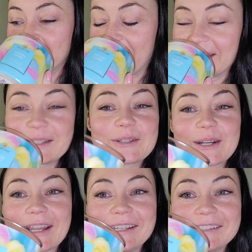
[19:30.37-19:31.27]
That is
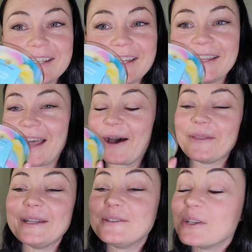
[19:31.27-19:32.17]
crazy how
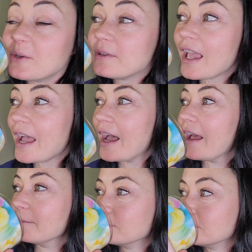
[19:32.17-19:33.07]
they do
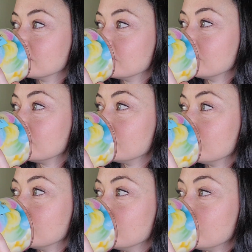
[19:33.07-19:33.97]
that.
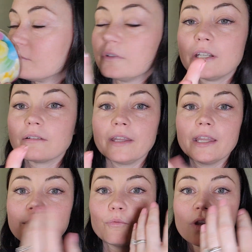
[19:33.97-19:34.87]
Literally,
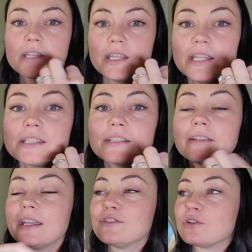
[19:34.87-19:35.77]
it instantly
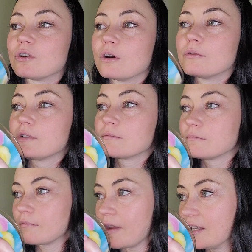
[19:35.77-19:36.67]
hits your nose.
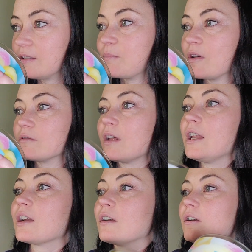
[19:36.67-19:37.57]
It smells
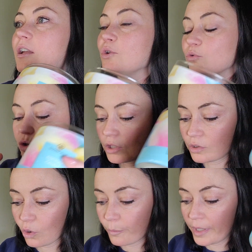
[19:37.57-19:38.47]
like you just
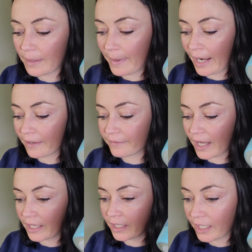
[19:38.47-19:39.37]
opened a bag of
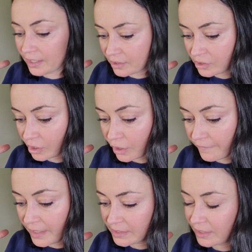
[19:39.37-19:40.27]
cotton candy and stuck your
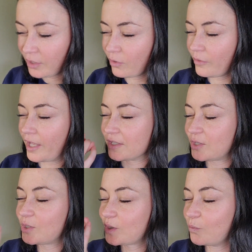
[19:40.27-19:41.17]
face in it. You know, that
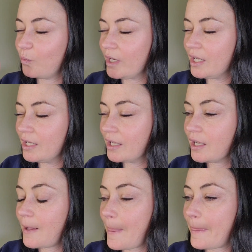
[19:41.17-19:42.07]
sweet,
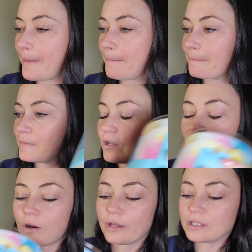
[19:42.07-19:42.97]

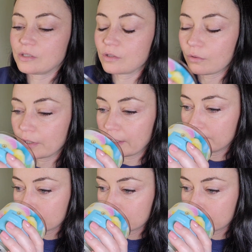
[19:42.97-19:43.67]
oh, it's so good.